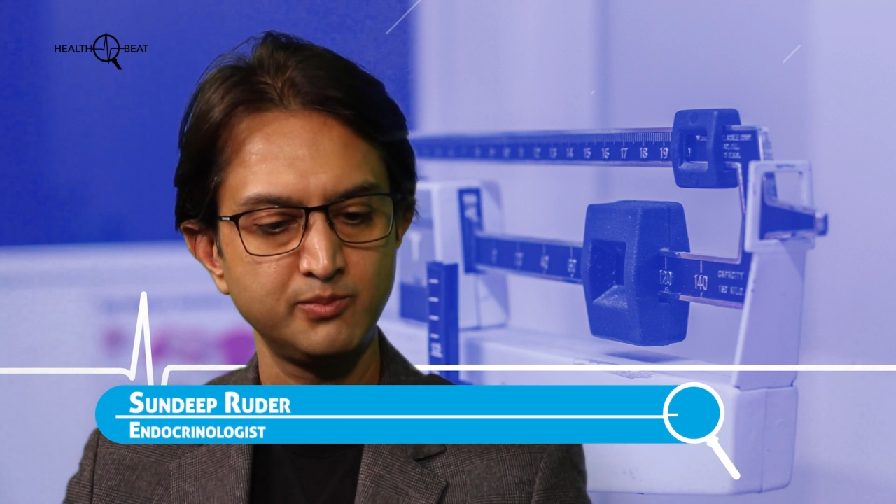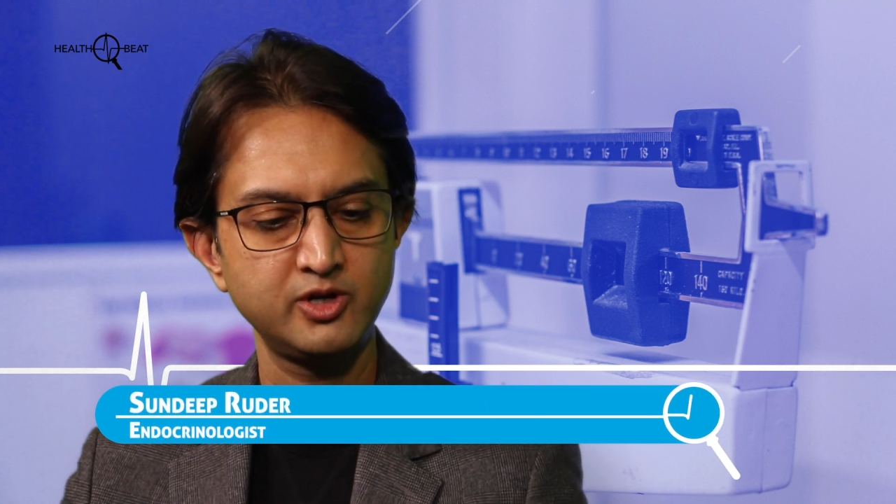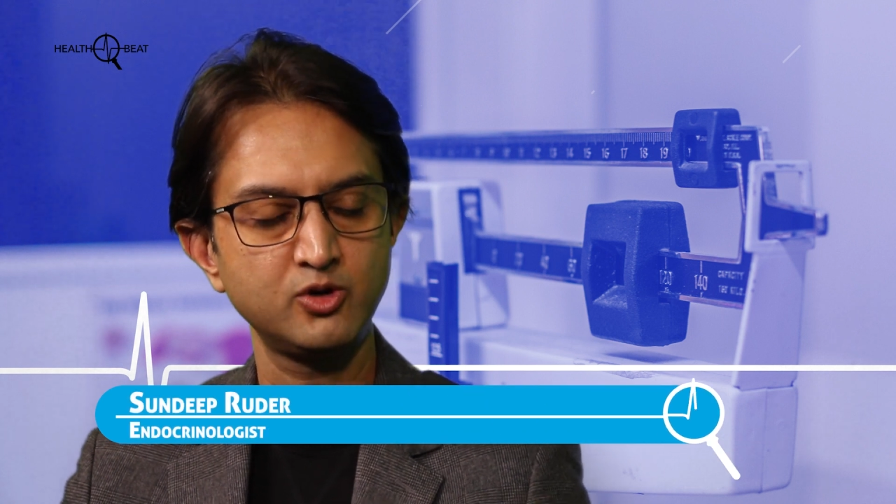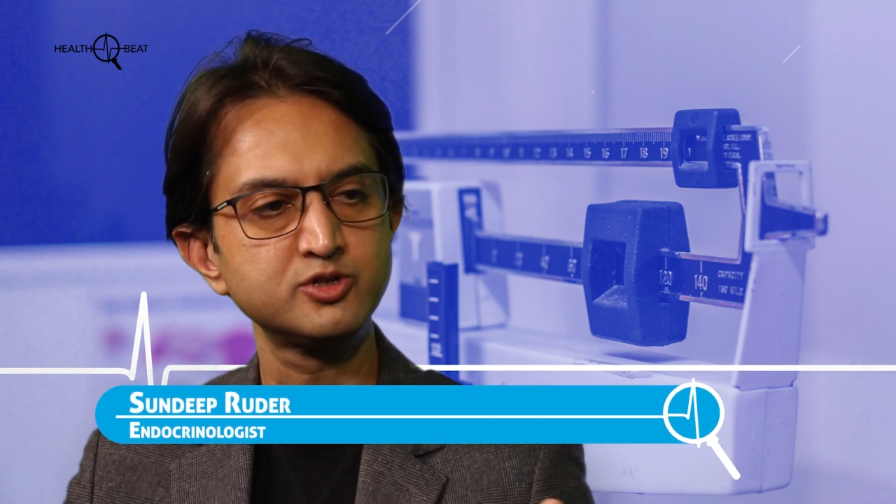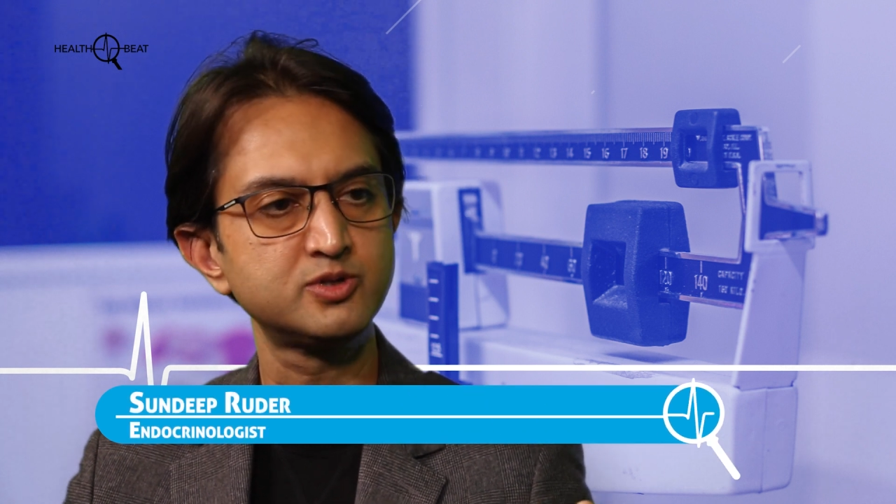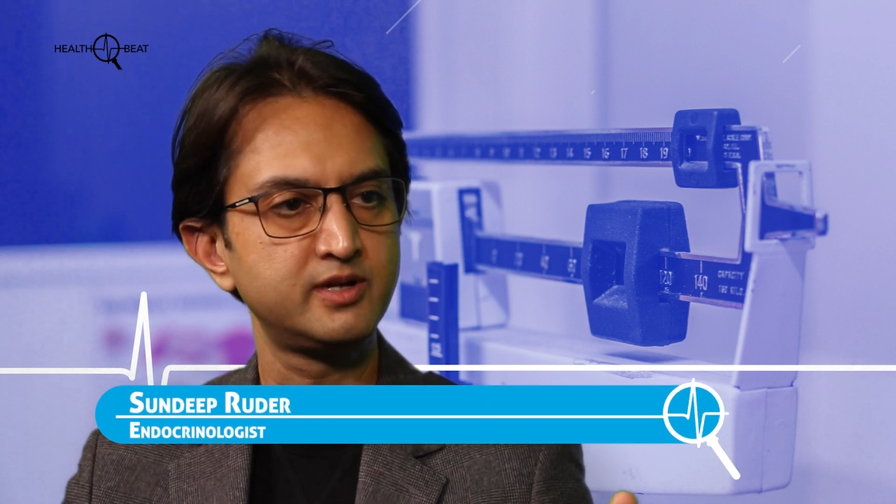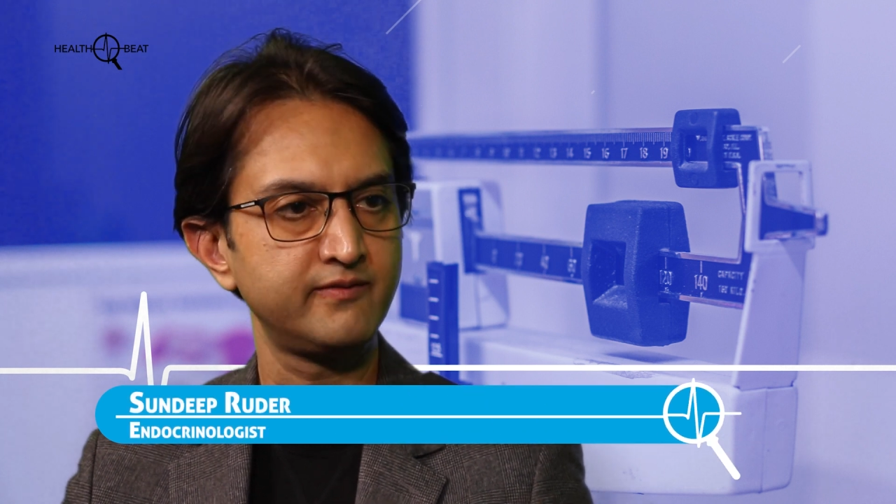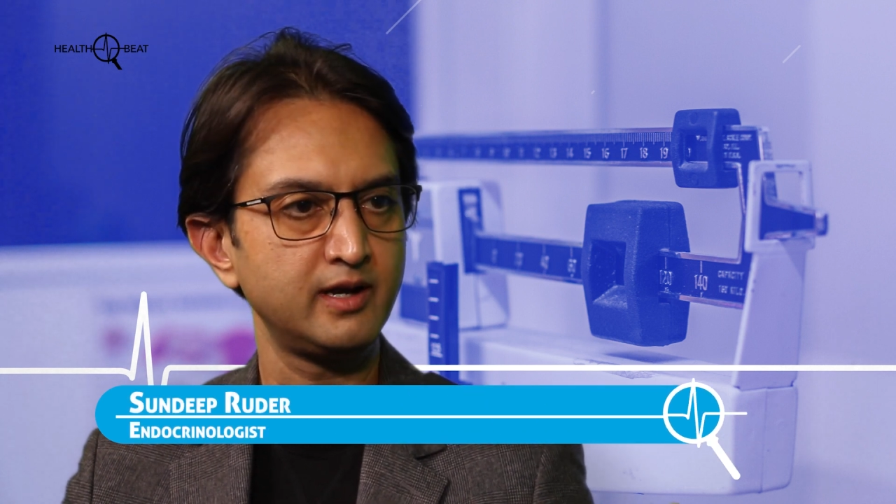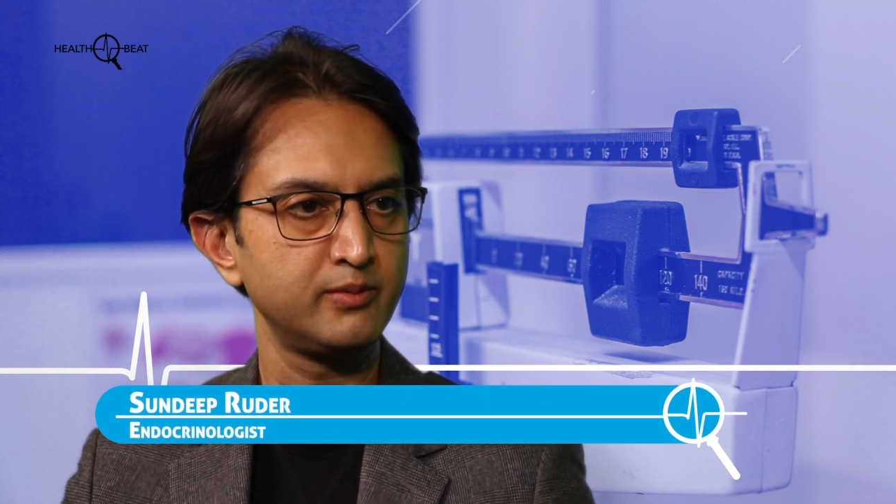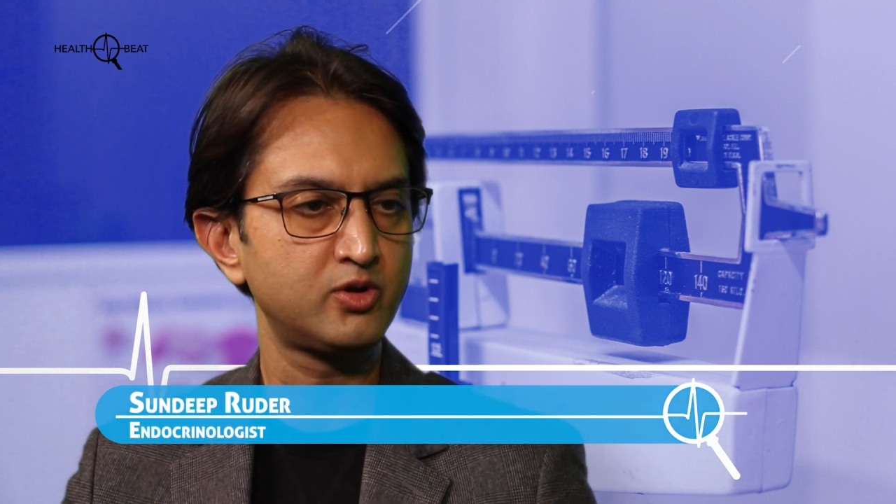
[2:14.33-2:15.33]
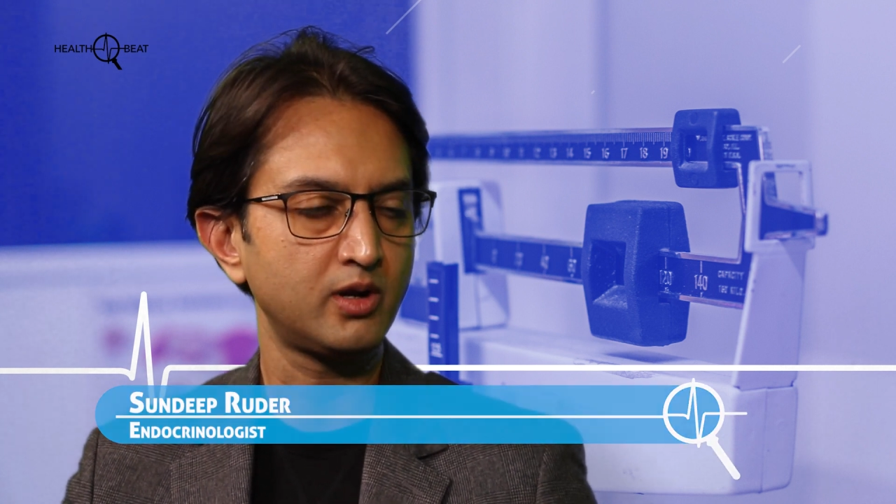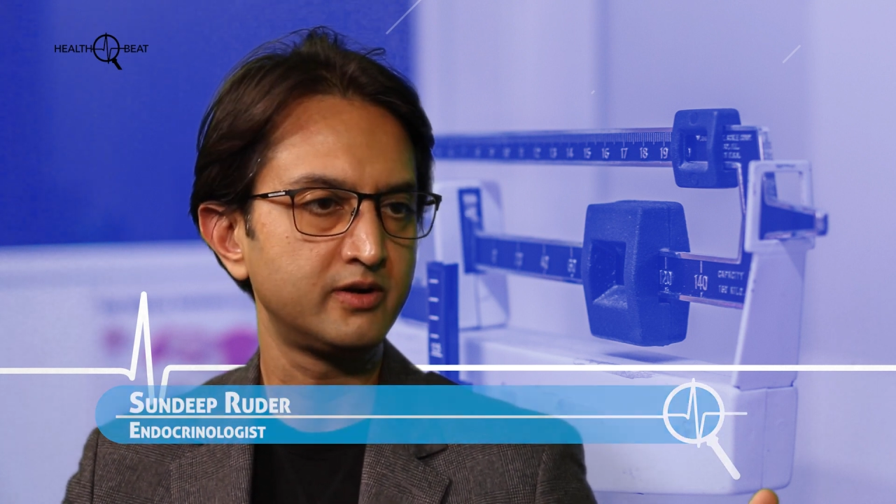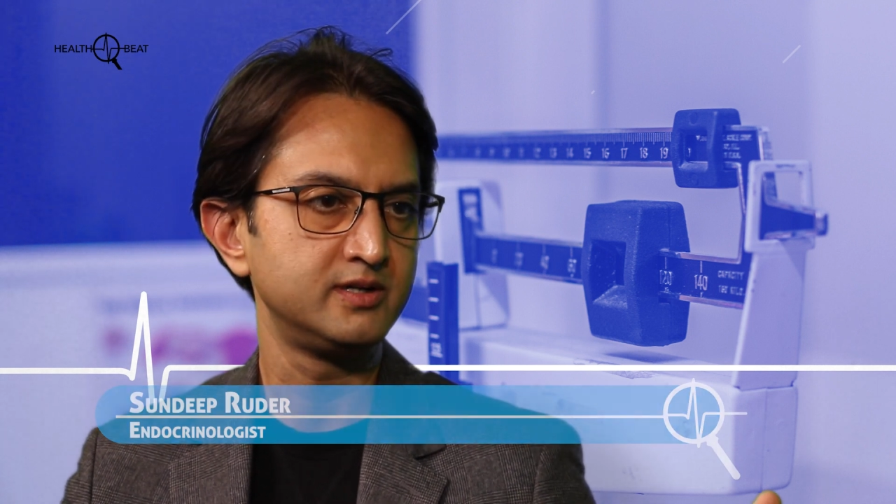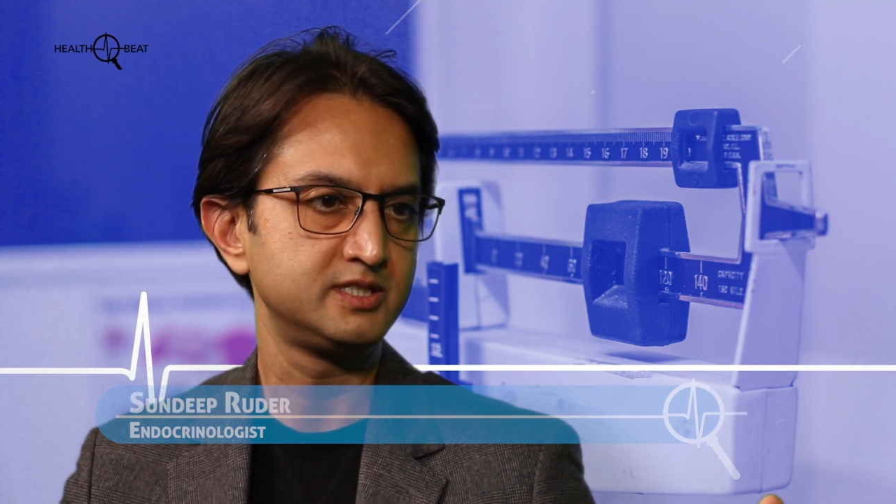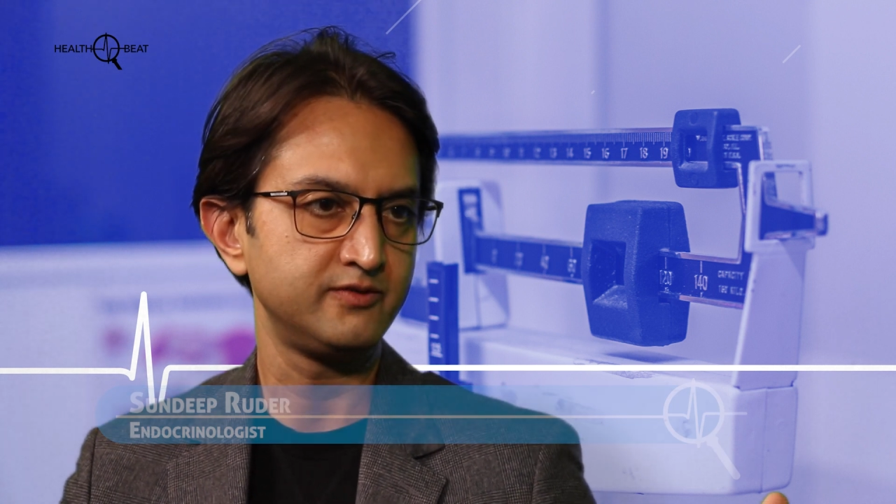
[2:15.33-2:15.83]
but you also develop
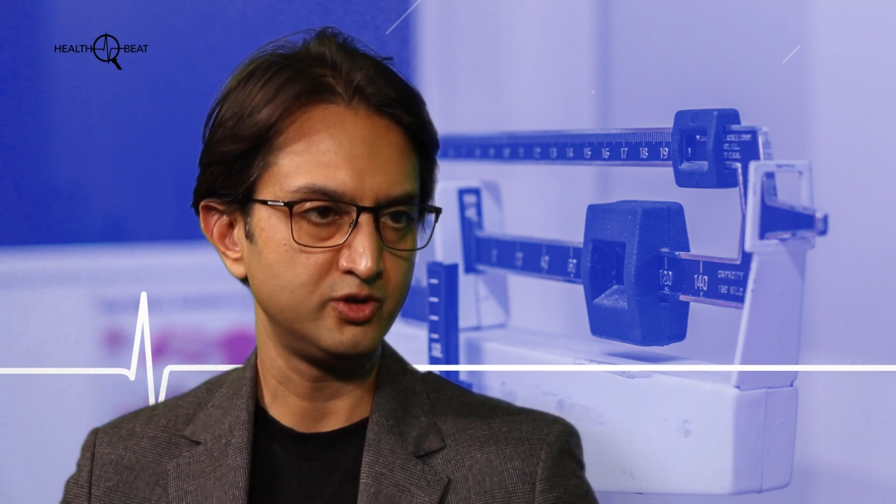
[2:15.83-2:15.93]
tolerance if